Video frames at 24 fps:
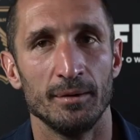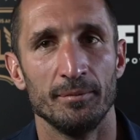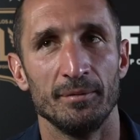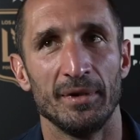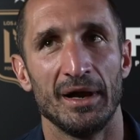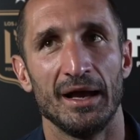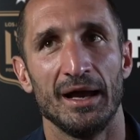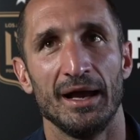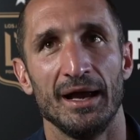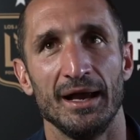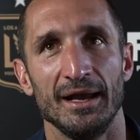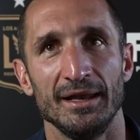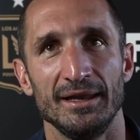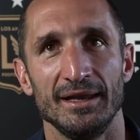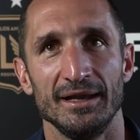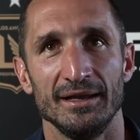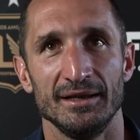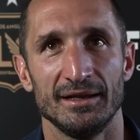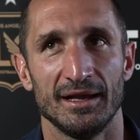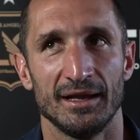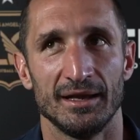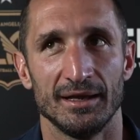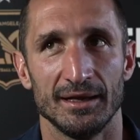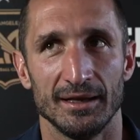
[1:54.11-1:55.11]
I
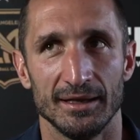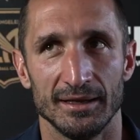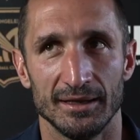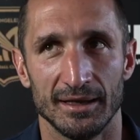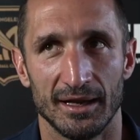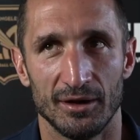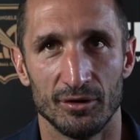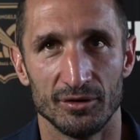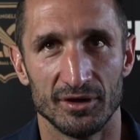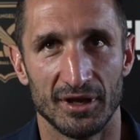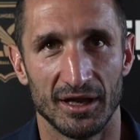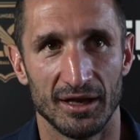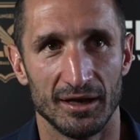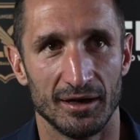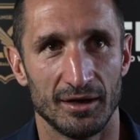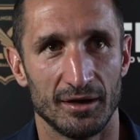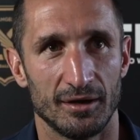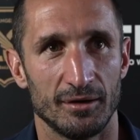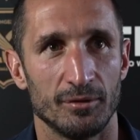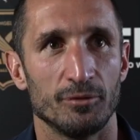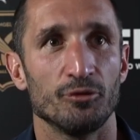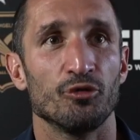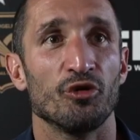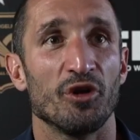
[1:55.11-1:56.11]
think they
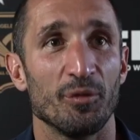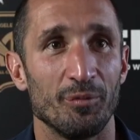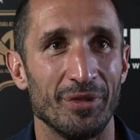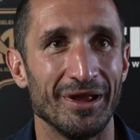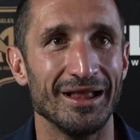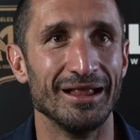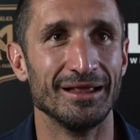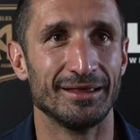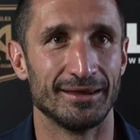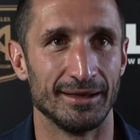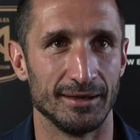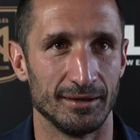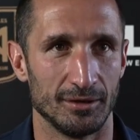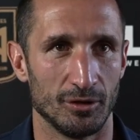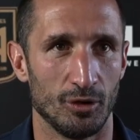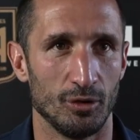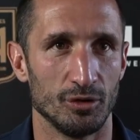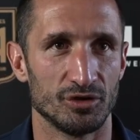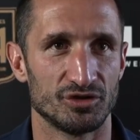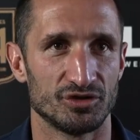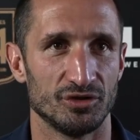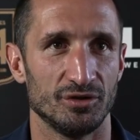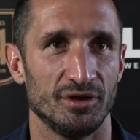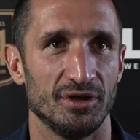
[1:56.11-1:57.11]
are rebuilding
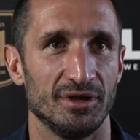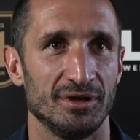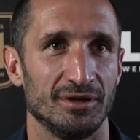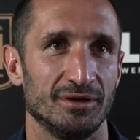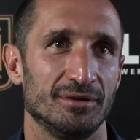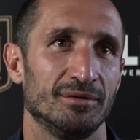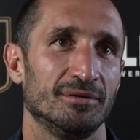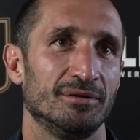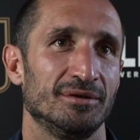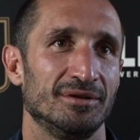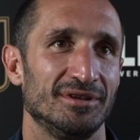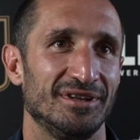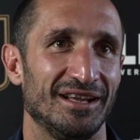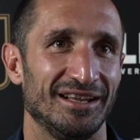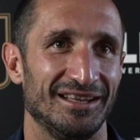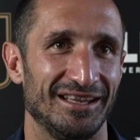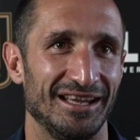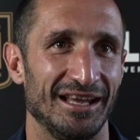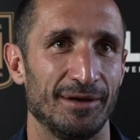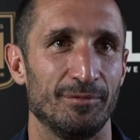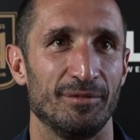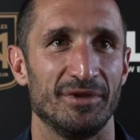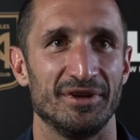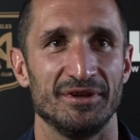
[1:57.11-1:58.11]
also the
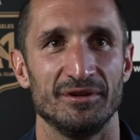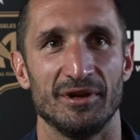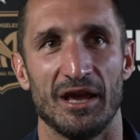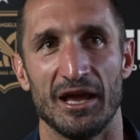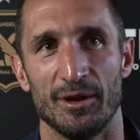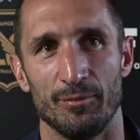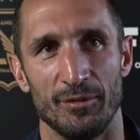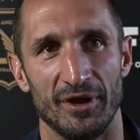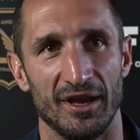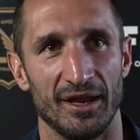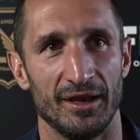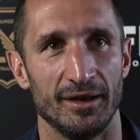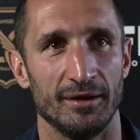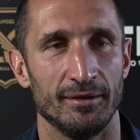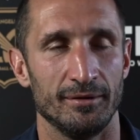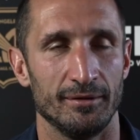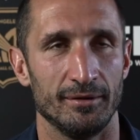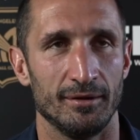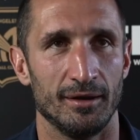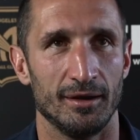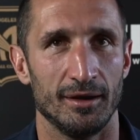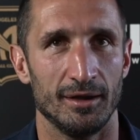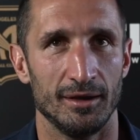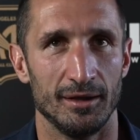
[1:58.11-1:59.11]
team. I mean,
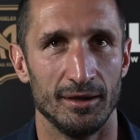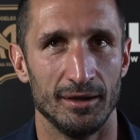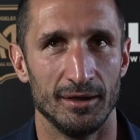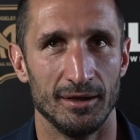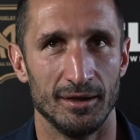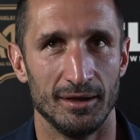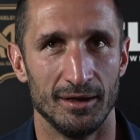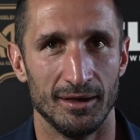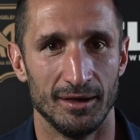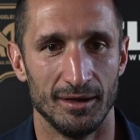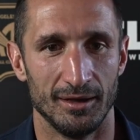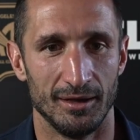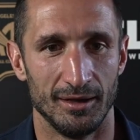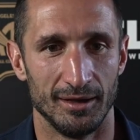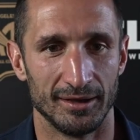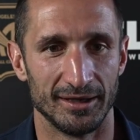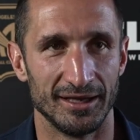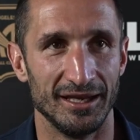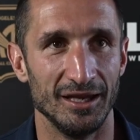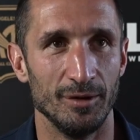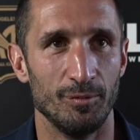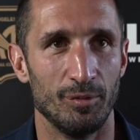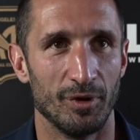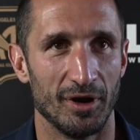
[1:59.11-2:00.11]

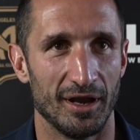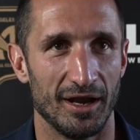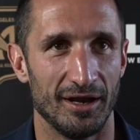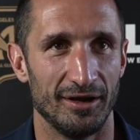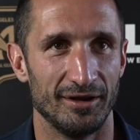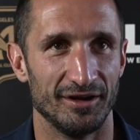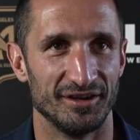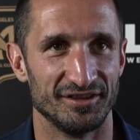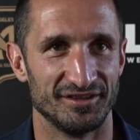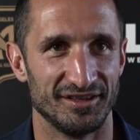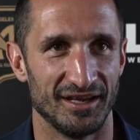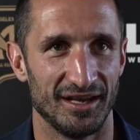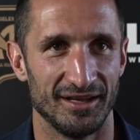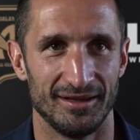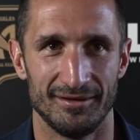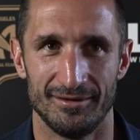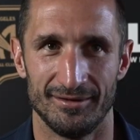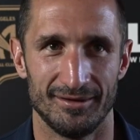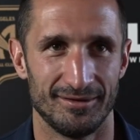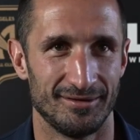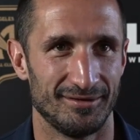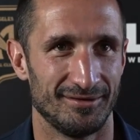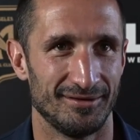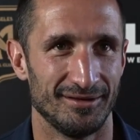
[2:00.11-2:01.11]
key players
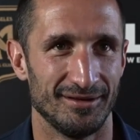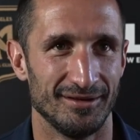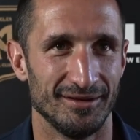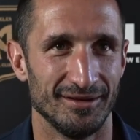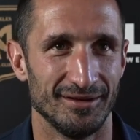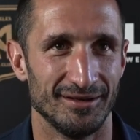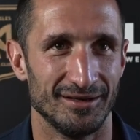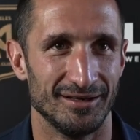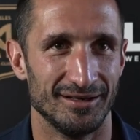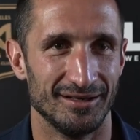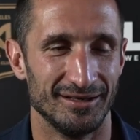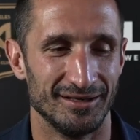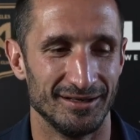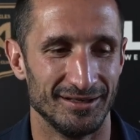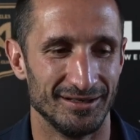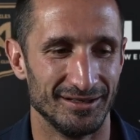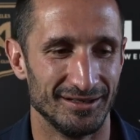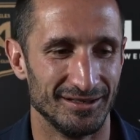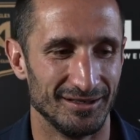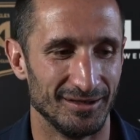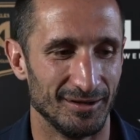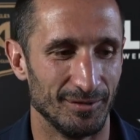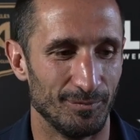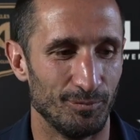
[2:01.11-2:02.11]
that
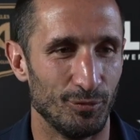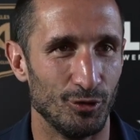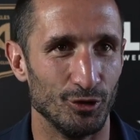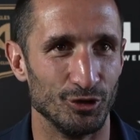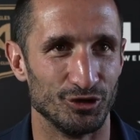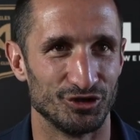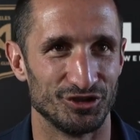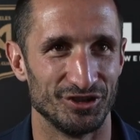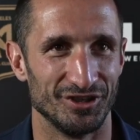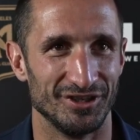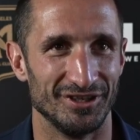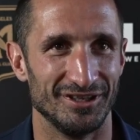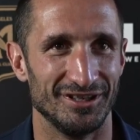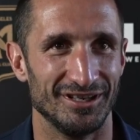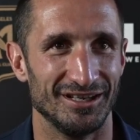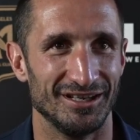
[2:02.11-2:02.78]
pushed